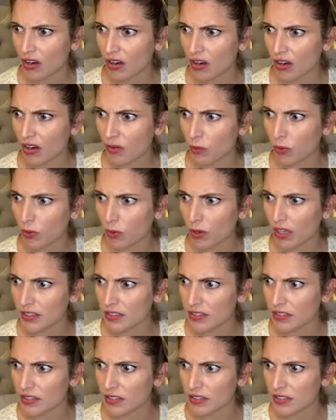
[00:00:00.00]

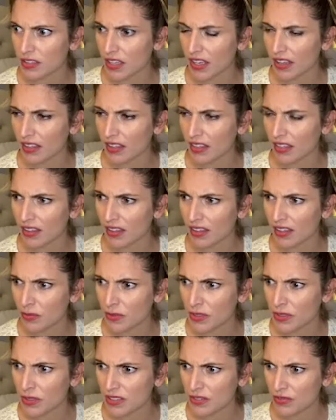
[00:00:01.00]
was, I
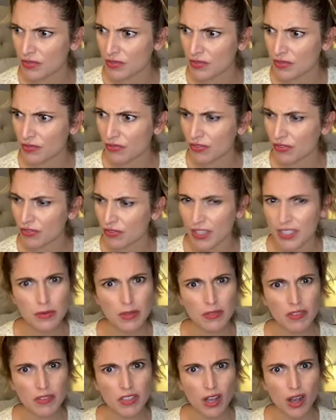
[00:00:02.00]
think it was
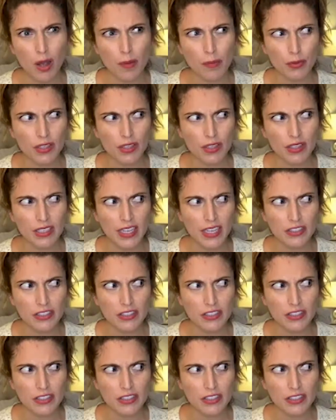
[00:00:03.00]
Phantom of the Opera, the
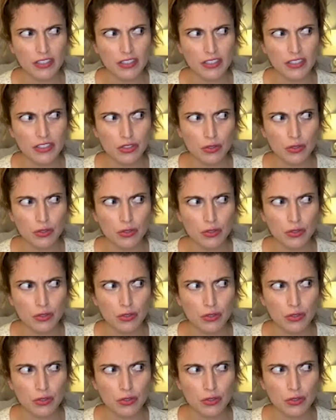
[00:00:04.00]
national tour
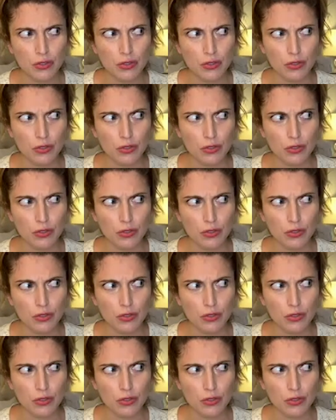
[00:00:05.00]
that
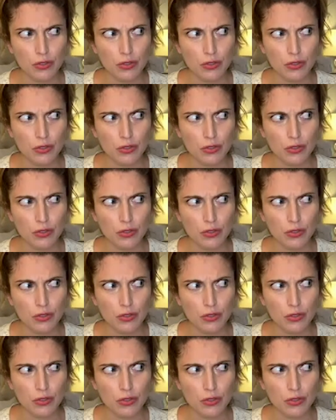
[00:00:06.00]
came
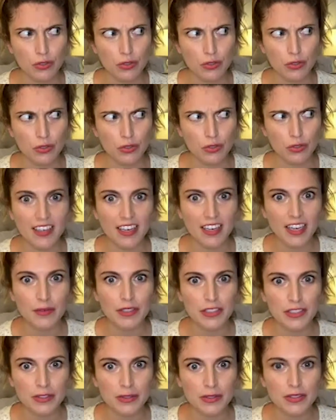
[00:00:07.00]
through. Kansas City,
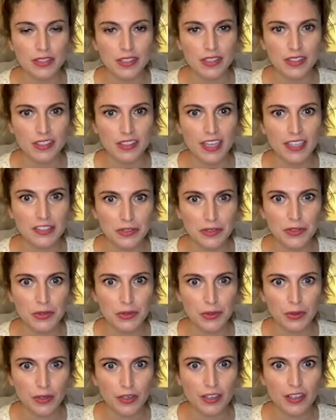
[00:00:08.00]
I went to go see the
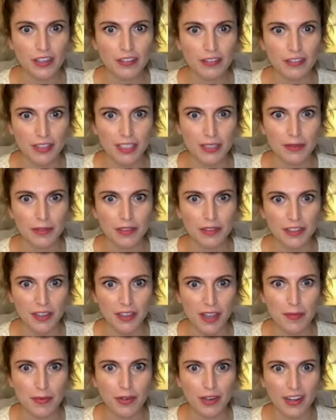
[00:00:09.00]
national tour of
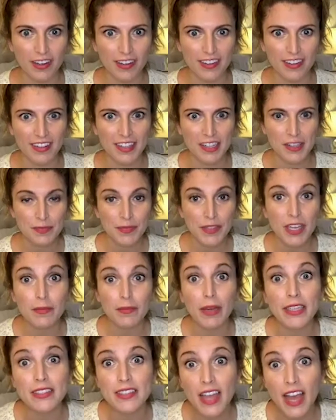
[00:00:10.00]
Phantom of the Opera.
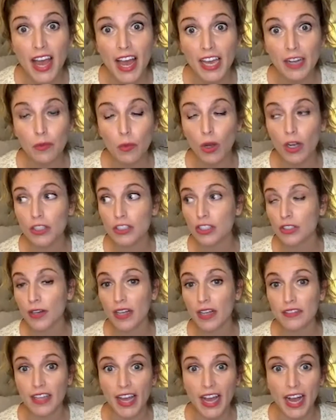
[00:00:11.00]
And my
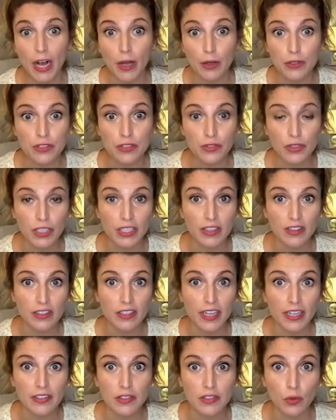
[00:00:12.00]
dad walked around the
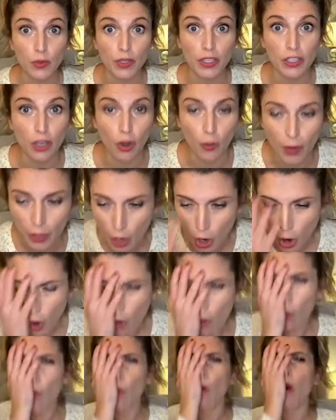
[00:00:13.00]
house for like the next
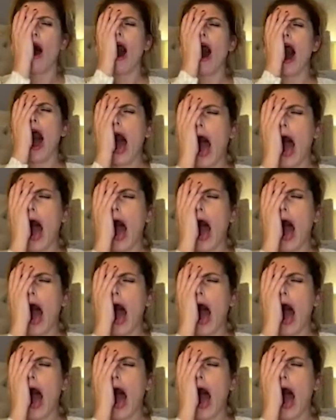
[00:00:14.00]
week going,